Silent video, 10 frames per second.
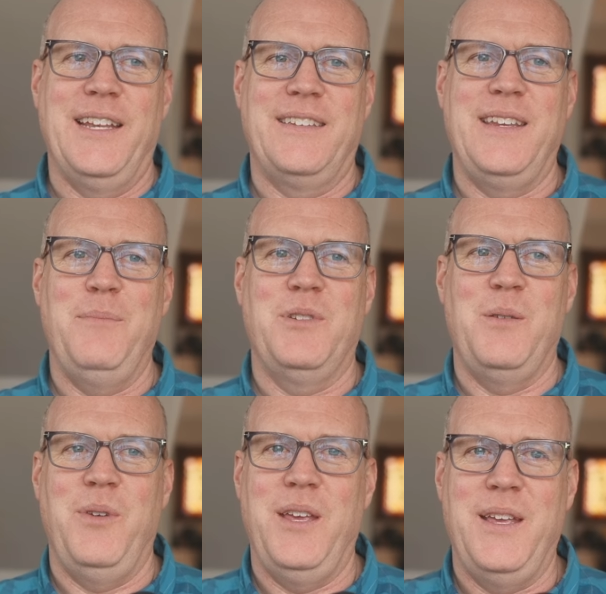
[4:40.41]
seems
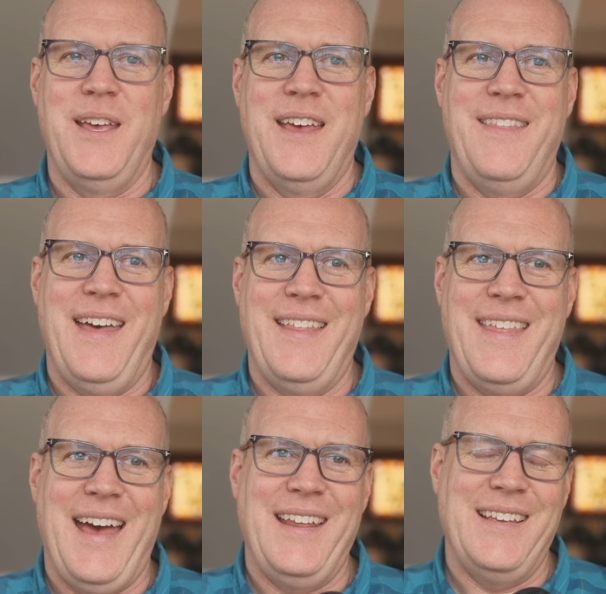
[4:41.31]
to me that
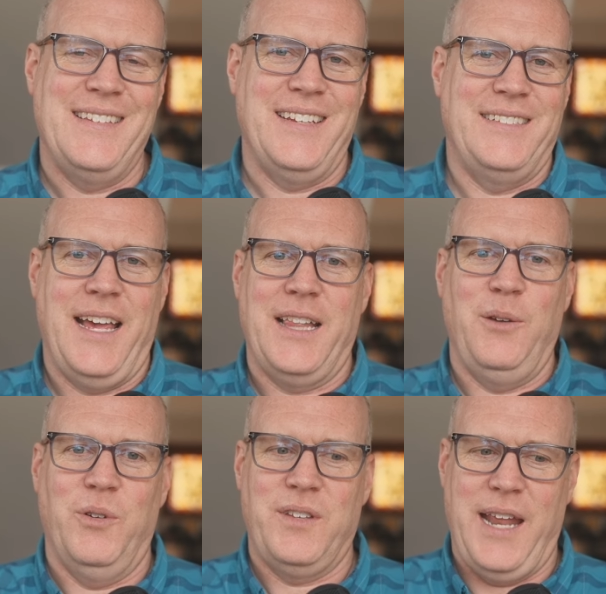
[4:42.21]
that is
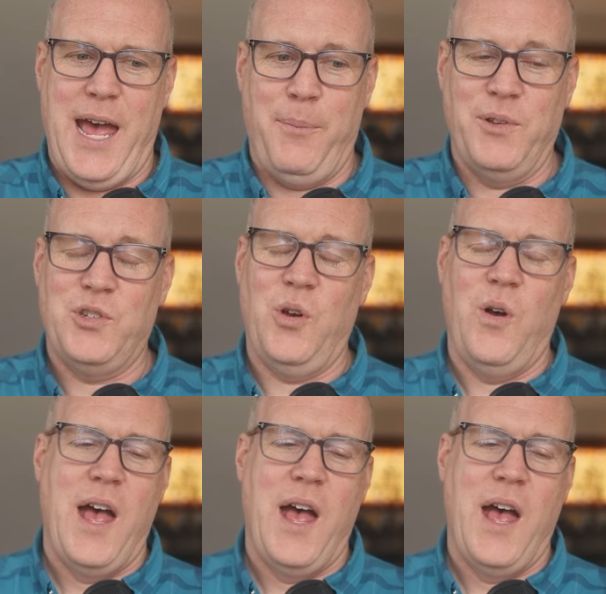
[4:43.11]
exactly what's going to happen. So